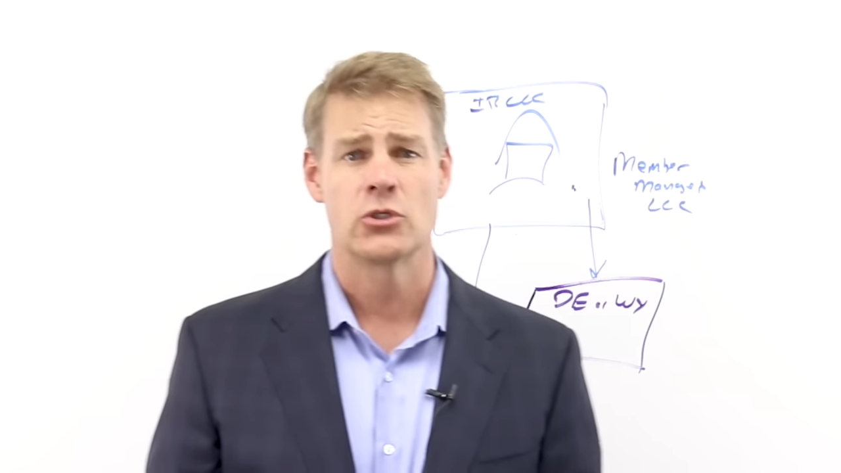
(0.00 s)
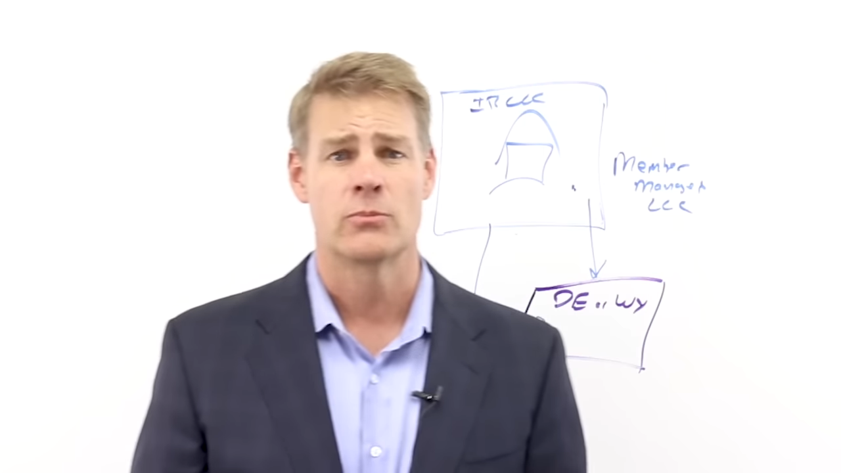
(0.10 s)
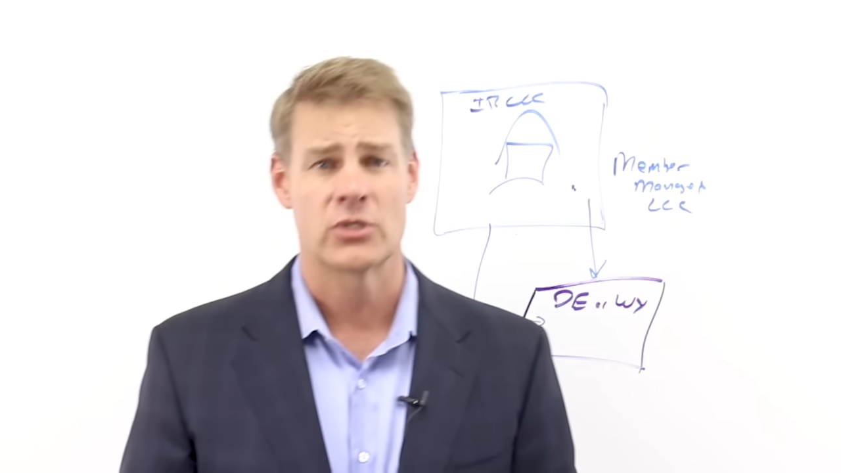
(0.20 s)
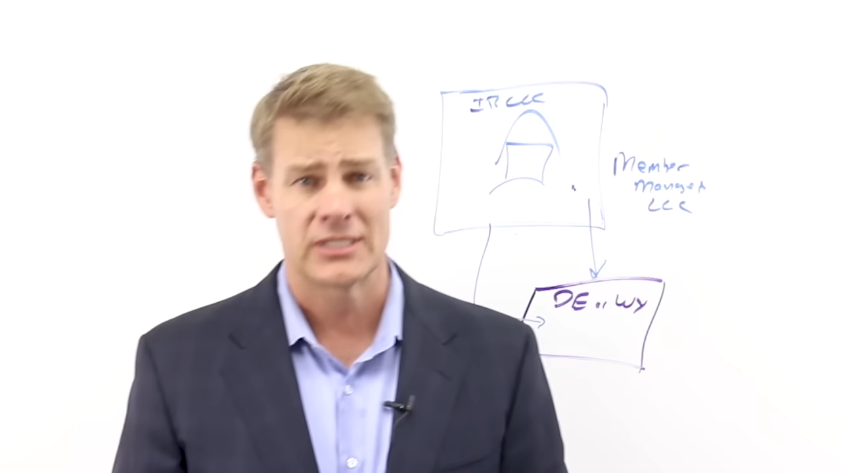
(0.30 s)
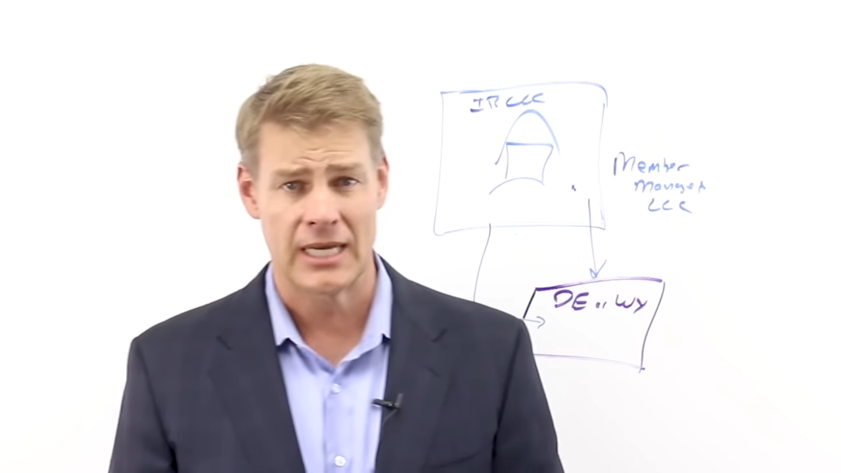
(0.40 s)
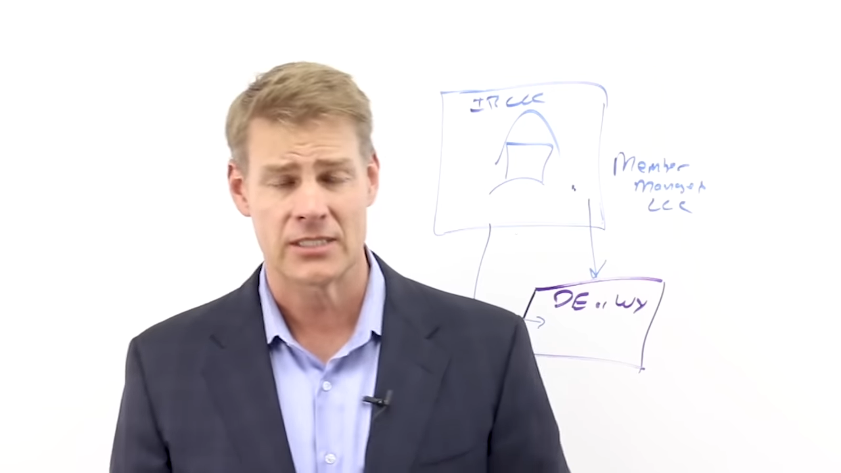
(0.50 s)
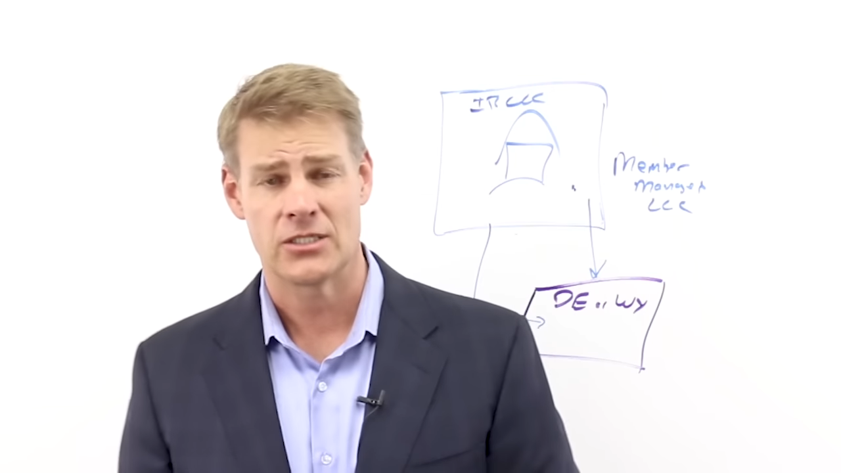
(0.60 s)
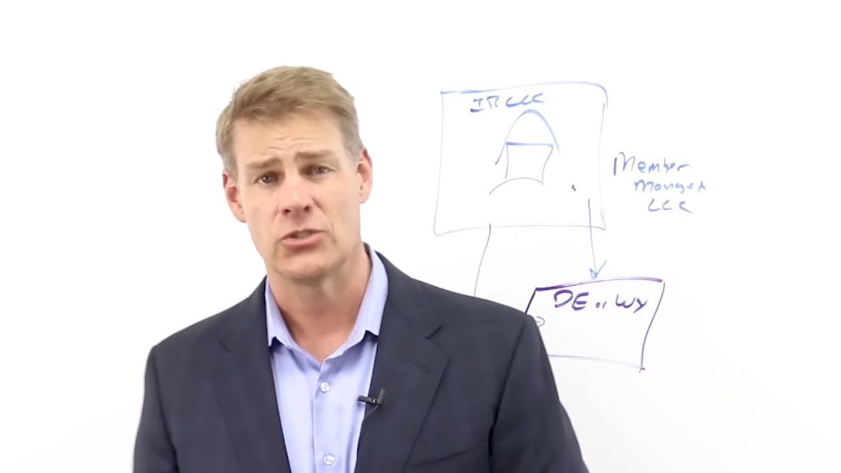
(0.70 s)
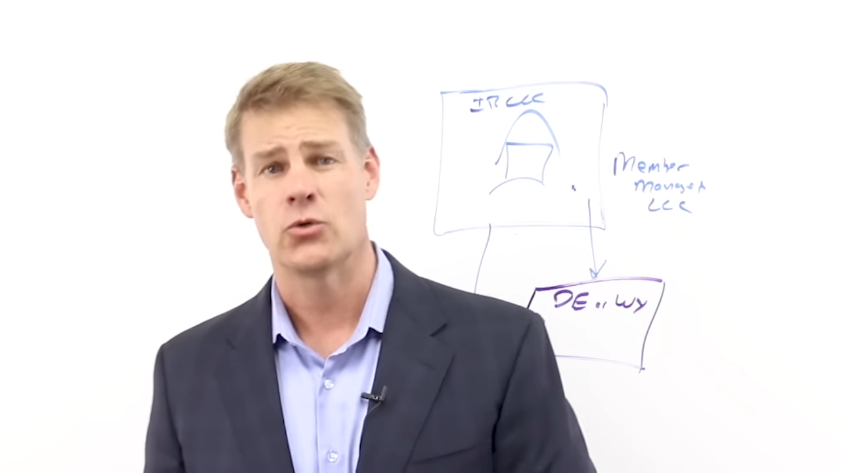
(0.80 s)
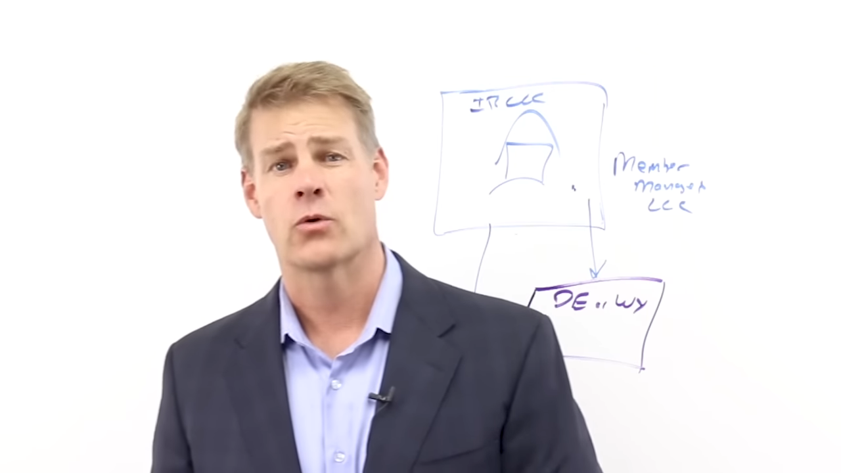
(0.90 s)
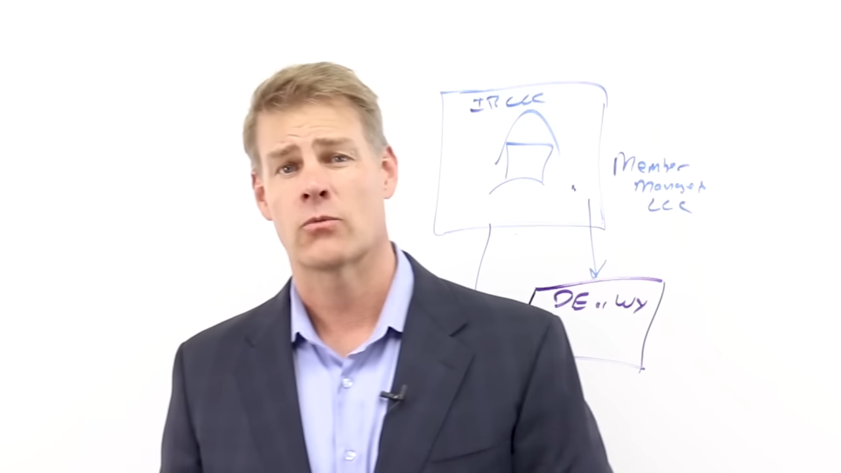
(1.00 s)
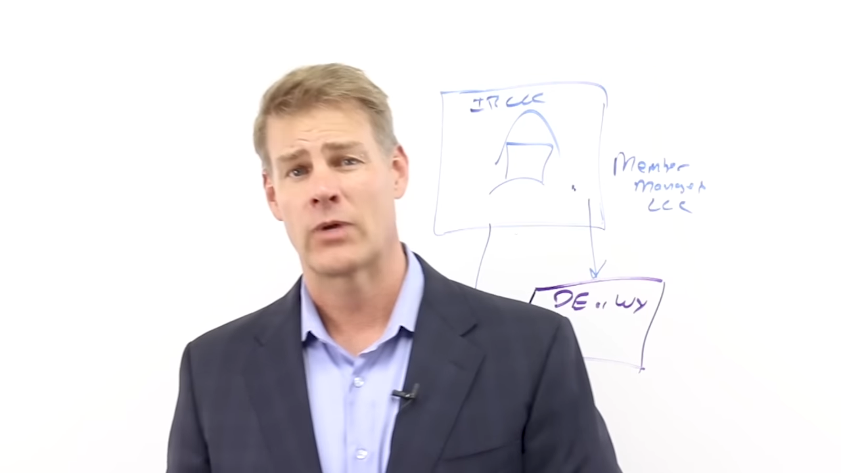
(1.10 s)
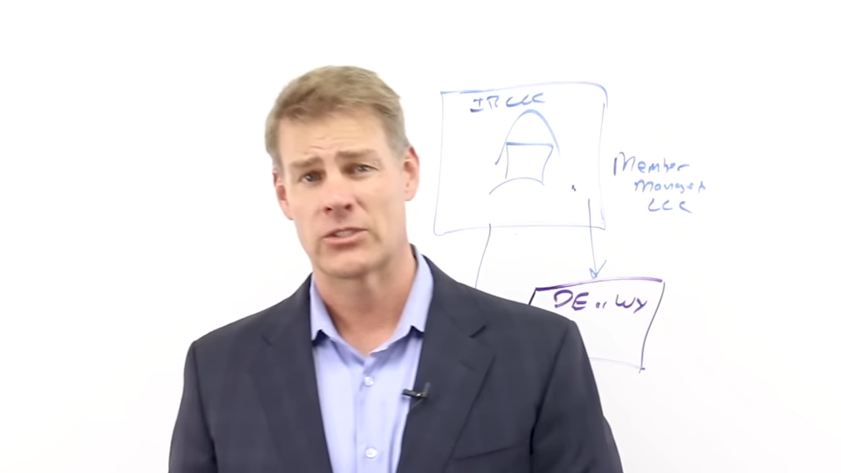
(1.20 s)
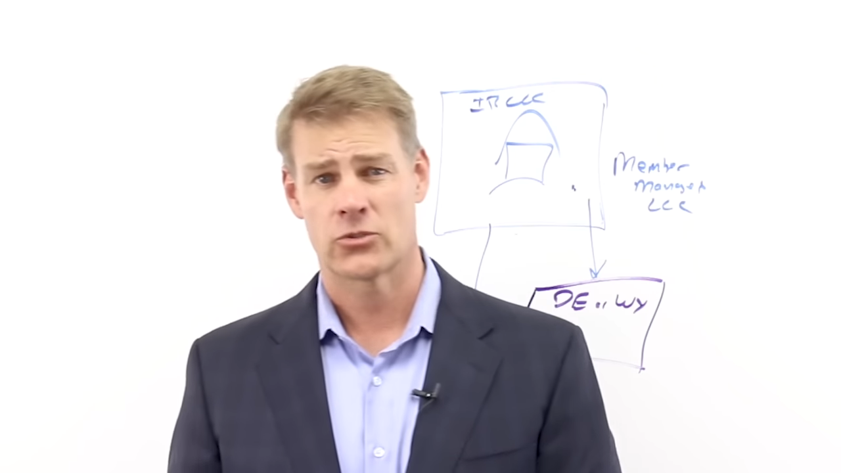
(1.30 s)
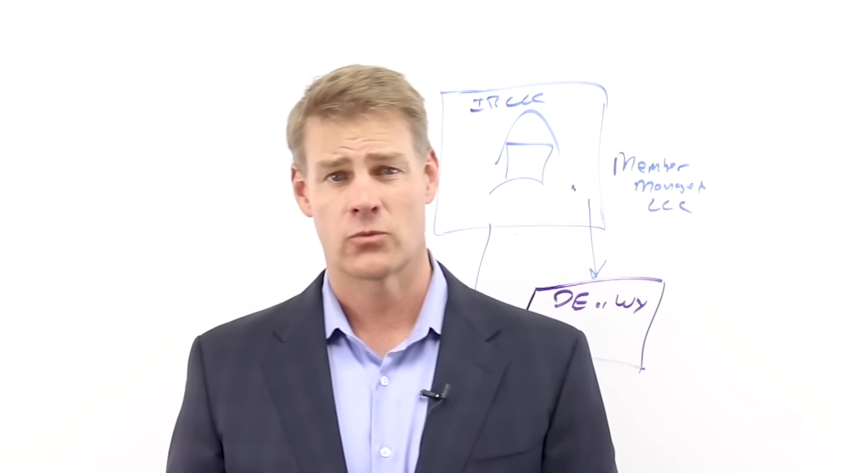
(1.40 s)
to protecting your
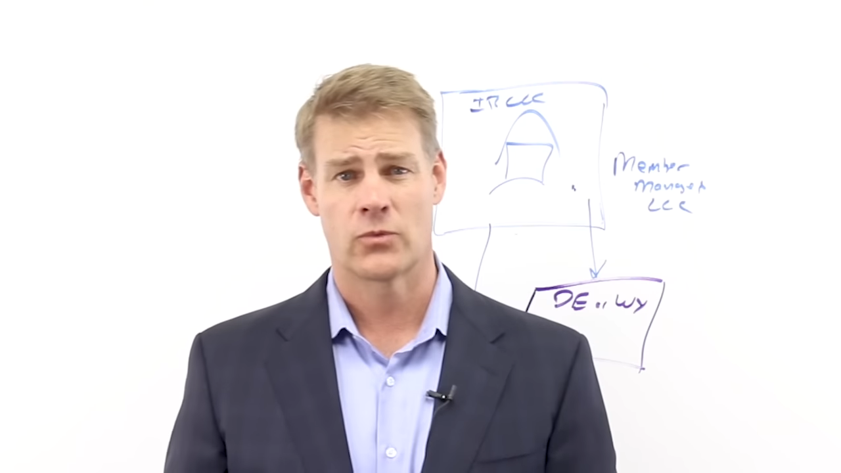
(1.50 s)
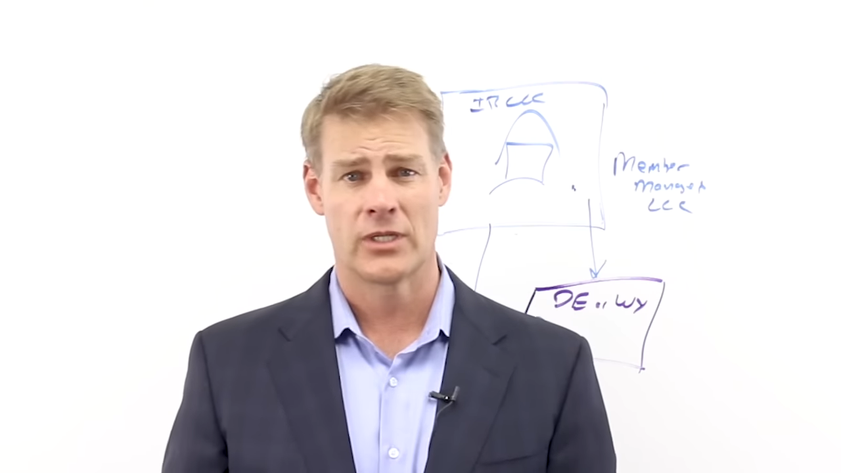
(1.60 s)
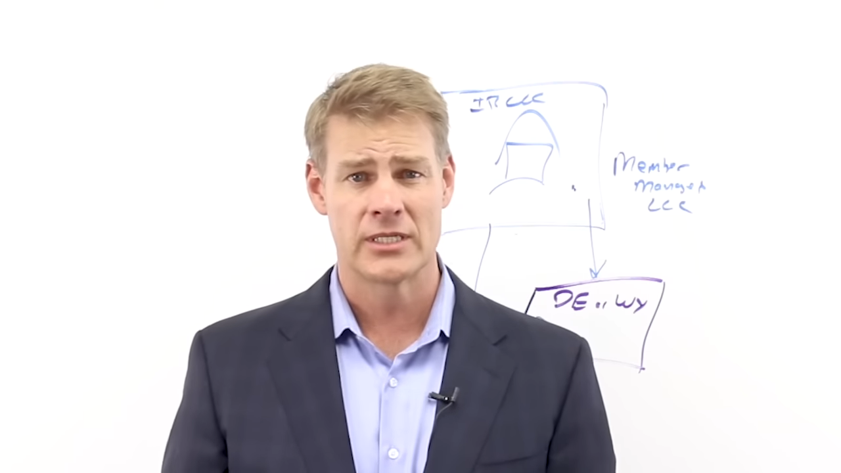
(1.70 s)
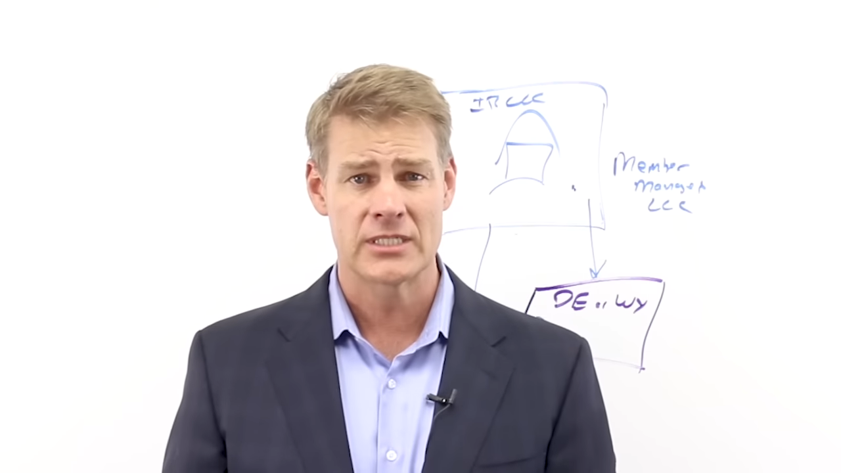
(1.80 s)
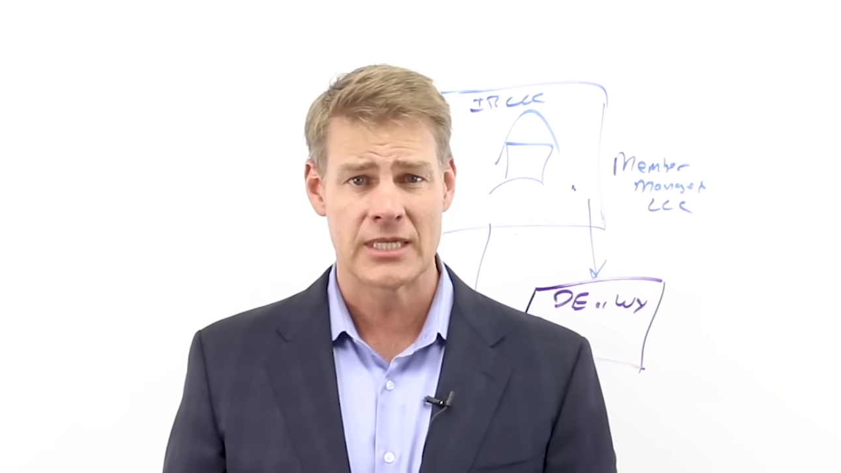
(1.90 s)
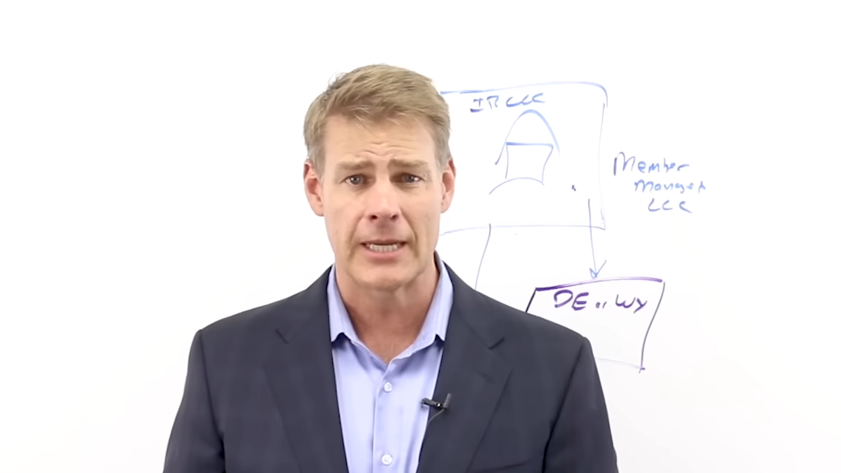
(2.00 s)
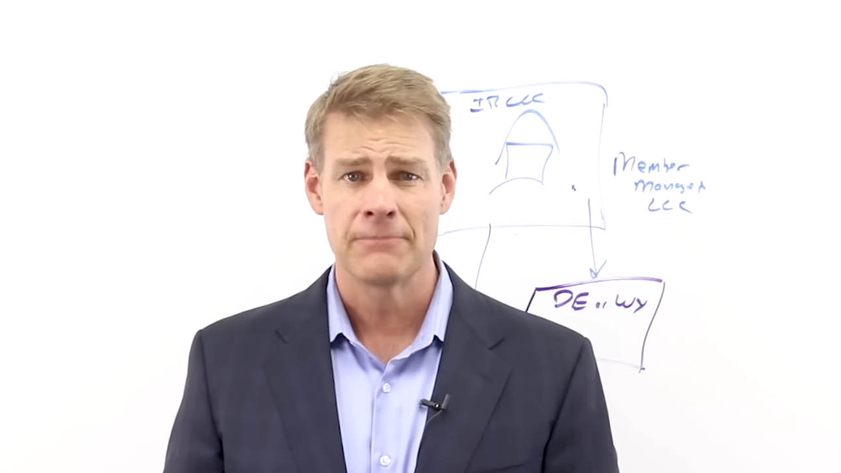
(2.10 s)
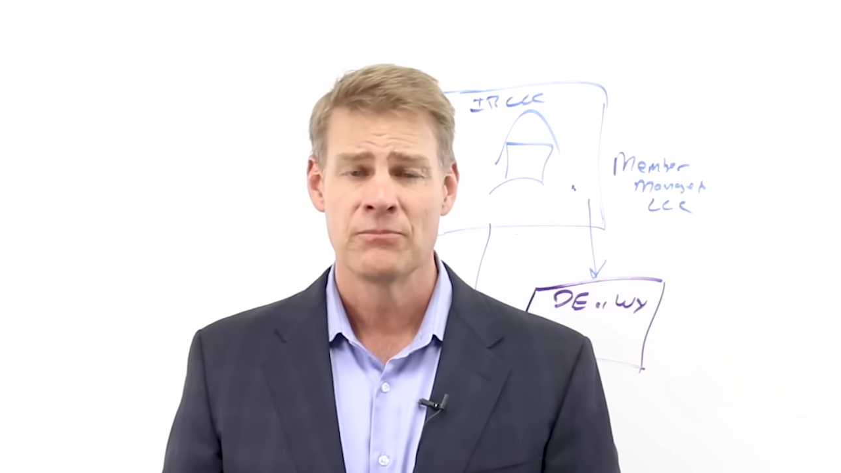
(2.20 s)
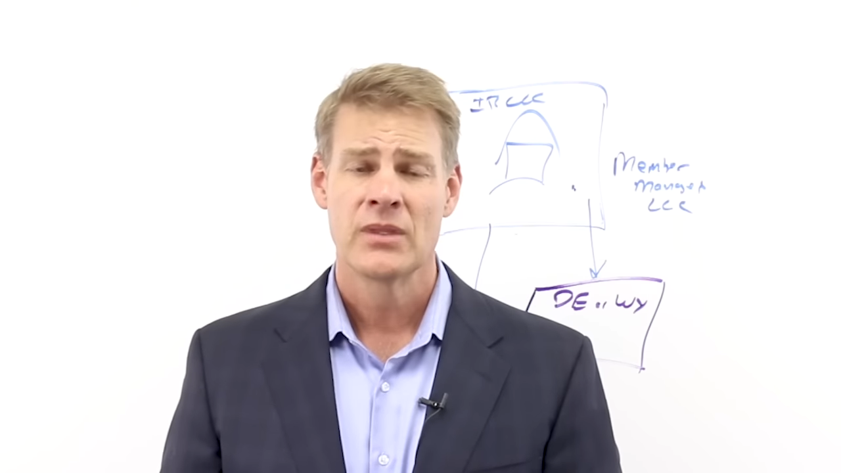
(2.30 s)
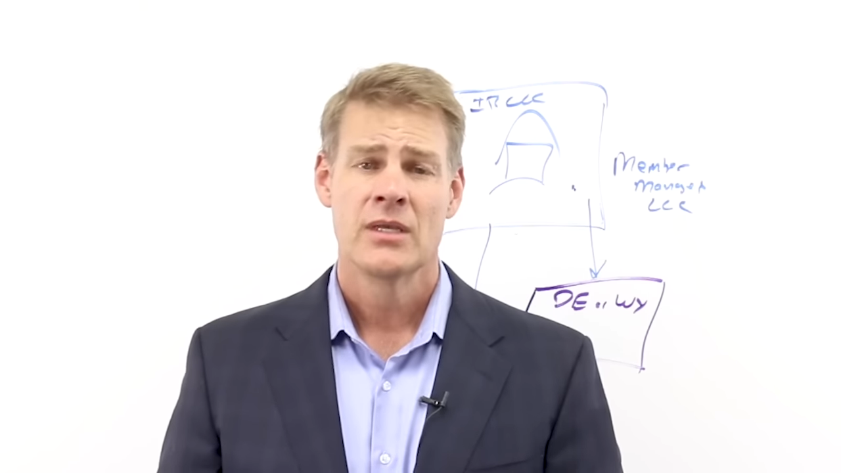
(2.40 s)
rental real estate.